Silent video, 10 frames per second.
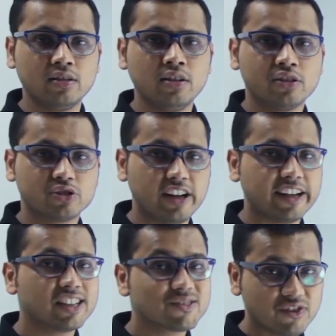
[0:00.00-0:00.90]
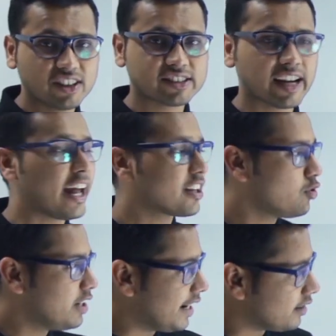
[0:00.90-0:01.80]
So let us first
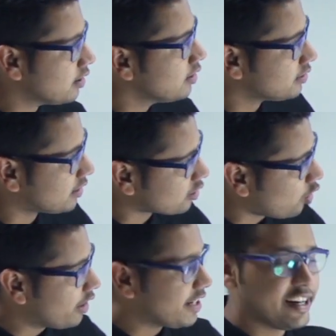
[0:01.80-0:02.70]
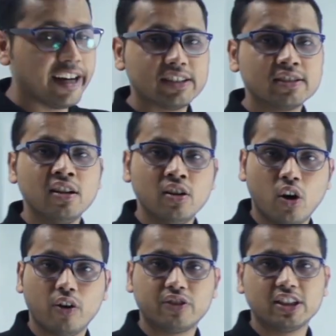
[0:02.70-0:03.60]
calculate the coordinates
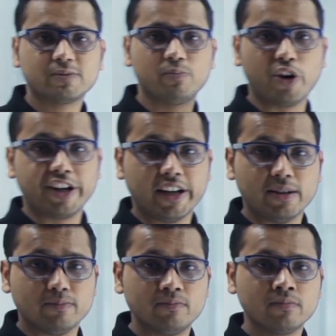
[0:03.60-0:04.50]
of this point M.